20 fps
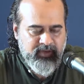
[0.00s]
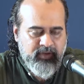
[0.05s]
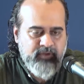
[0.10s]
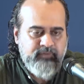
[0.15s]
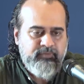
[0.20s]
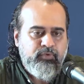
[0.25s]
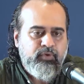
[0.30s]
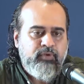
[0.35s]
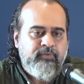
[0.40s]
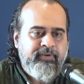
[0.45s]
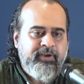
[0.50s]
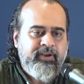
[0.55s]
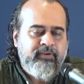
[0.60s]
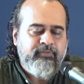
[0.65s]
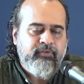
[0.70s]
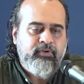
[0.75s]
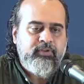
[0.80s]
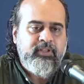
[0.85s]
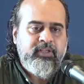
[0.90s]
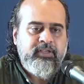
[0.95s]
If you will wait
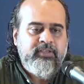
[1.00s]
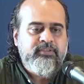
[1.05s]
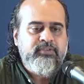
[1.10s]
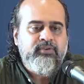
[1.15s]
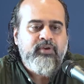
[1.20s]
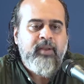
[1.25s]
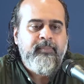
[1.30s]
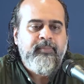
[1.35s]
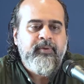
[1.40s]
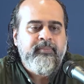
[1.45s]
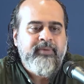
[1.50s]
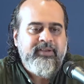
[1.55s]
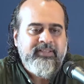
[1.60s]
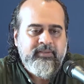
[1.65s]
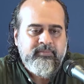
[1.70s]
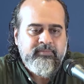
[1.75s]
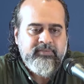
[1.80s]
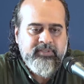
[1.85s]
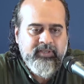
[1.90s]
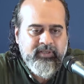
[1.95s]
for things to happen by
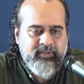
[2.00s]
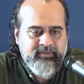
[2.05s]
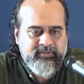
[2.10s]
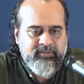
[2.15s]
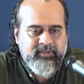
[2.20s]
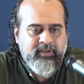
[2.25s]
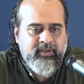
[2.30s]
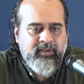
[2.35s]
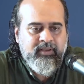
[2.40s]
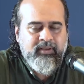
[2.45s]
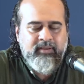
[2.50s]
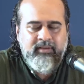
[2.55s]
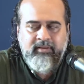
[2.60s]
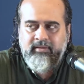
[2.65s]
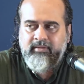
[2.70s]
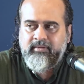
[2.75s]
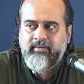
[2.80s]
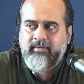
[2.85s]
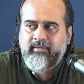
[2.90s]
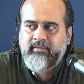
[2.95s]
themselves,
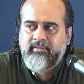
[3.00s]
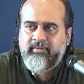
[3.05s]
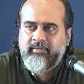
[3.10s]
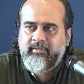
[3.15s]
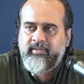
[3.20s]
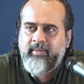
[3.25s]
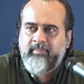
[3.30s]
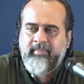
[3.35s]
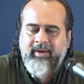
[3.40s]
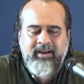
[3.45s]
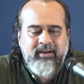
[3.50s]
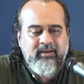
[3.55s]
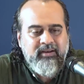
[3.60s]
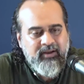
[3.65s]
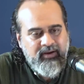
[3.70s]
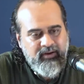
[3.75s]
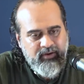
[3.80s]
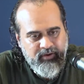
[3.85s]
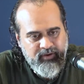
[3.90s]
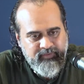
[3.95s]
they might
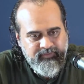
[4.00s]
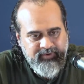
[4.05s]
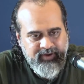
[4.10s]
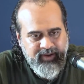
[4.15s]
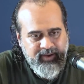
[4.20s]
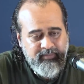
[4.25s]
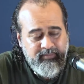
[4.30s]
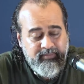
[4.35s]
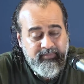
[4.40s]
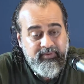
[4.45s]
take a lot of time.